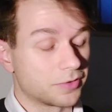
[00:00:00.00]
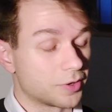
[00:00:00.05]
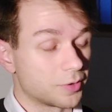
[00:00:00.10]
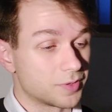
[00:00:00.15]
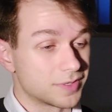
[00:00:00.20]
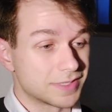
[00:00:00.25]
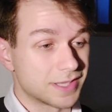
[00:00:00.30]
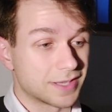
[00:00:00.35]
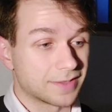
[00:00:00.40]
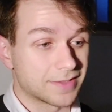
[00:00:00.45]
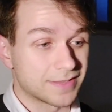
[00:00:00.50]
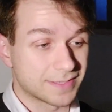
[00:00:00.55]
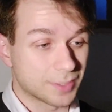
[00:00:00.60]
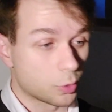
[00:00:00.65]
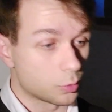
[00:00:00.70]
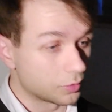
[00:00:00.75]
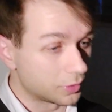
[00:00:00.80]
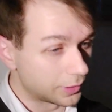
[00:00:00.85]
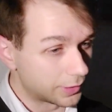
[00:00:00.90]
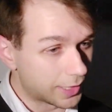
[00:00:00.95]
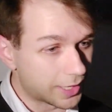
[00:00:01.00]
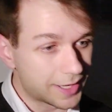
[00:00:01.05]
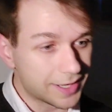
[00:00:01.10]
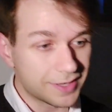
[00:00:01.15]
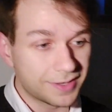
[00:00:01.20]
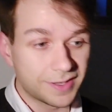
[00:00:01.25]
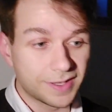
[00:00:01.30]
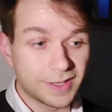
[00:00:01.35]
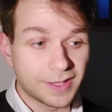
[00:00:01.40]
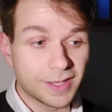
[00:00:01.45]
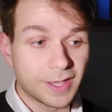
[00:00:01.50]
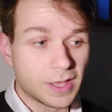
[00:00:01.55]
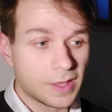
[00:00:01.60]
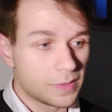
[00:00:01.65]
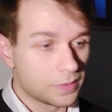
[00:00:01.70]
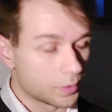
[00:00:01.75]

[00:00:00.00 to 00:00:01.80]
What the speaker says: though, is like this whole lighting,